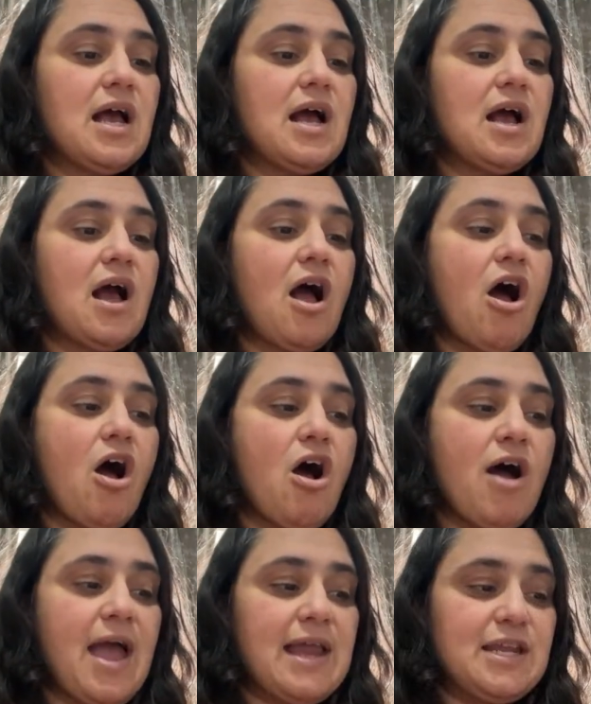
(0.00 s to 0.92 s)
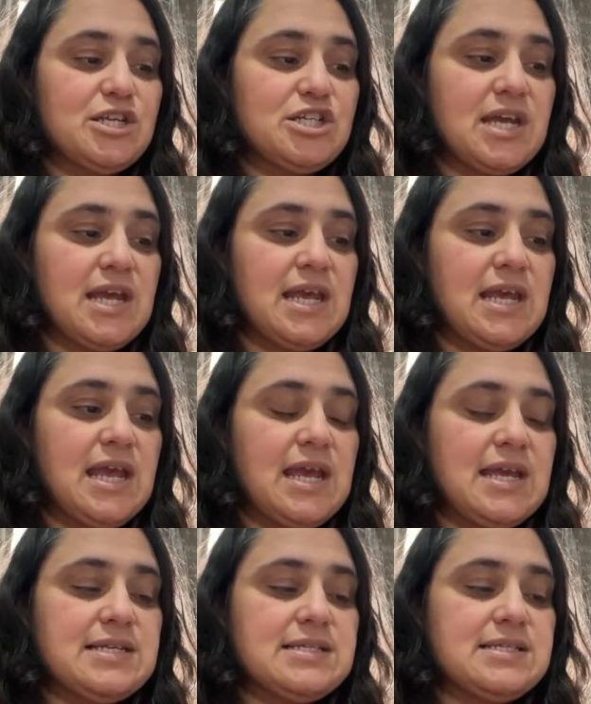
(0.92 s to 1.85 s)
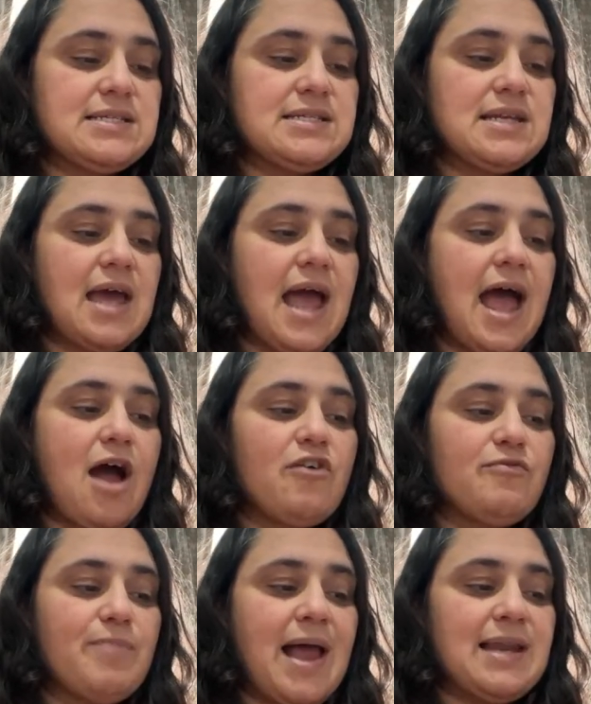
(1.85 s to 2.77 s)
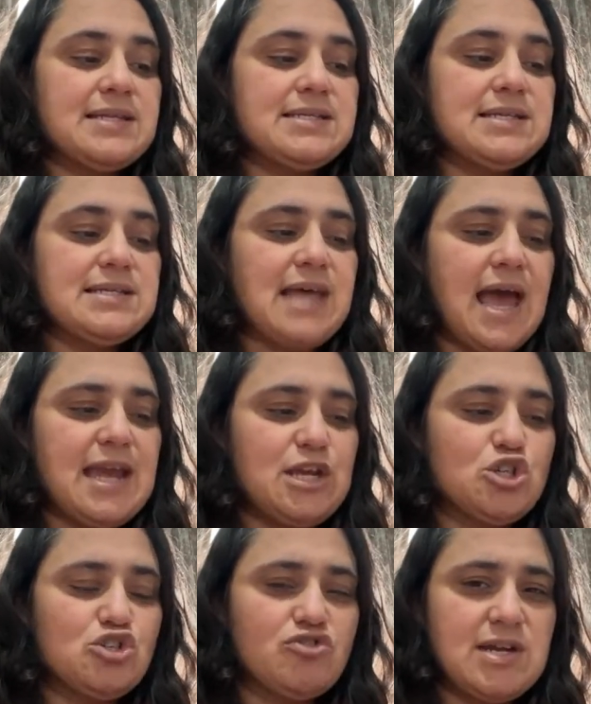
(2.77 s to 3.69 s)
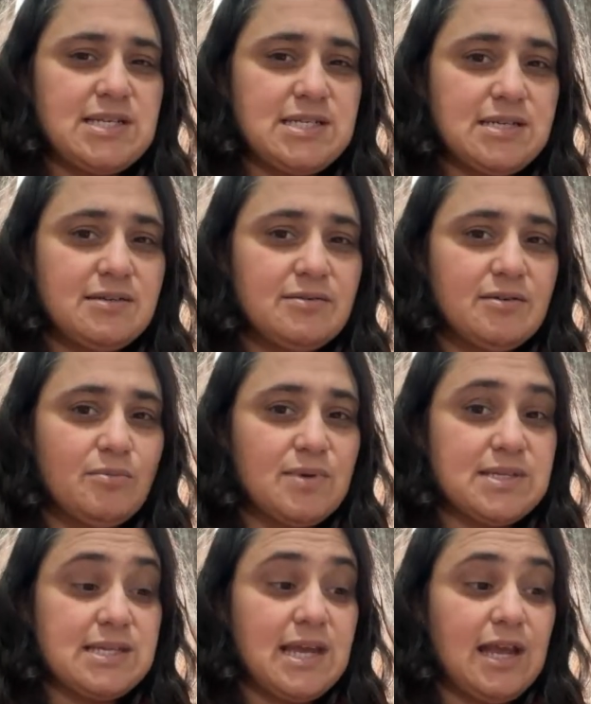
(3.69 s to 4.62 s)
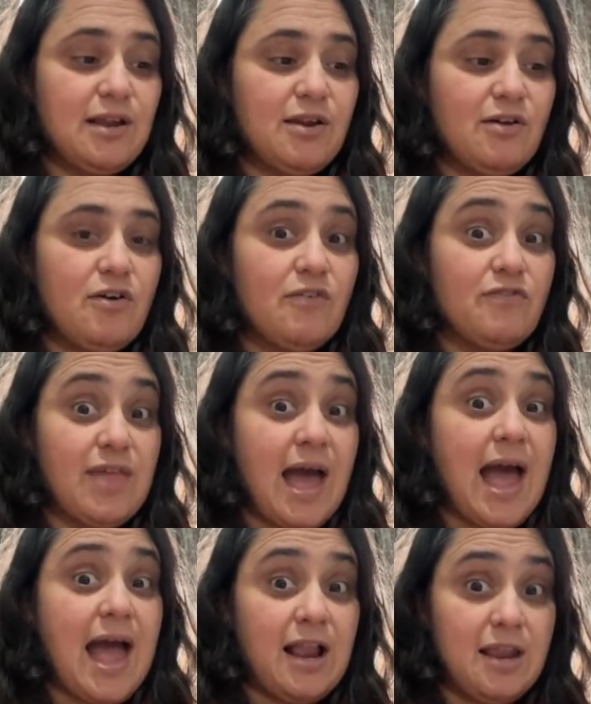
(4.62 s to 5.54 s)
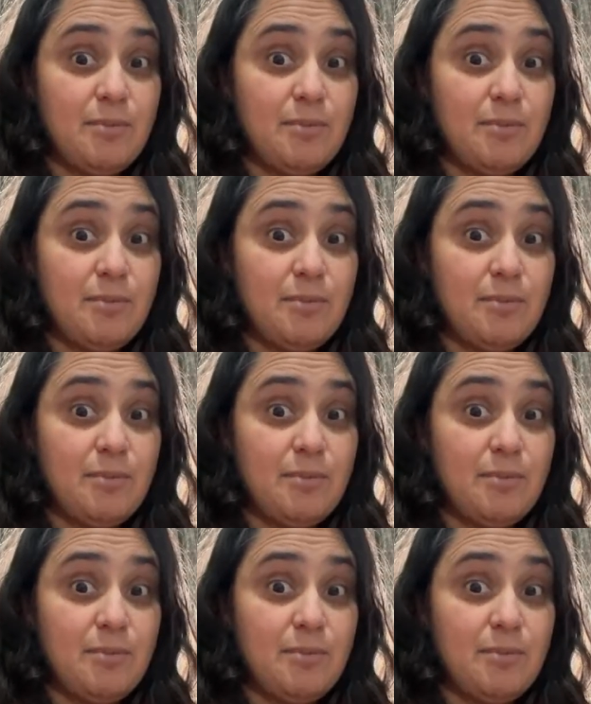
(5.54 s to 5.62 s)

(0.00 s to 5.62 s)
Heart energy is out of balance, is hatred. We're seeing a lot of that out